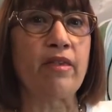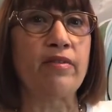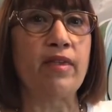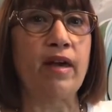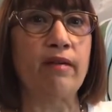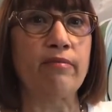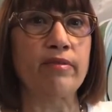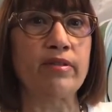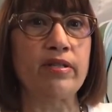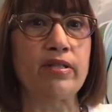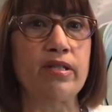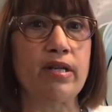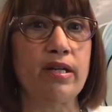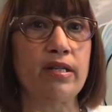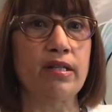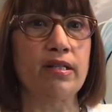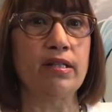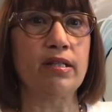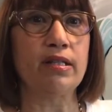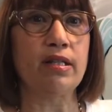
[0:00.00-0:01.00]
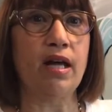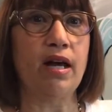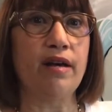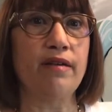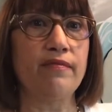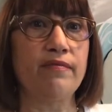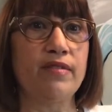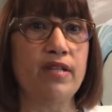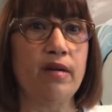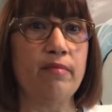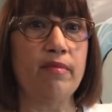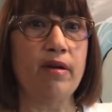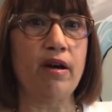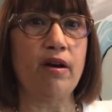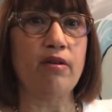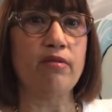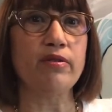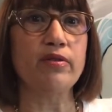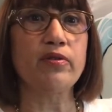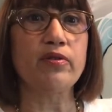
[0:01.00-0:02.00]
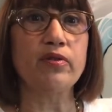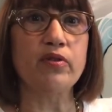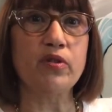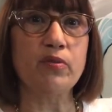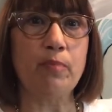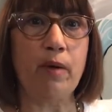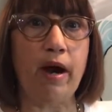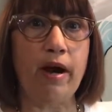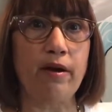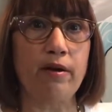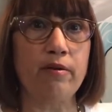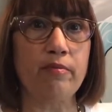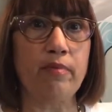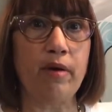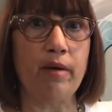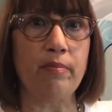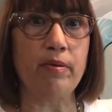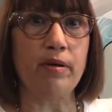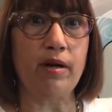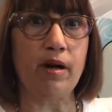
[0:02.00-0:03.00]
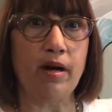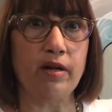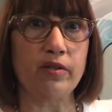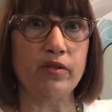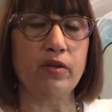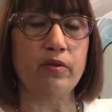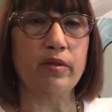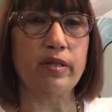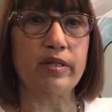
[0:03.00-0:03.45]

that was done in the live demo, is inspired by Picasso,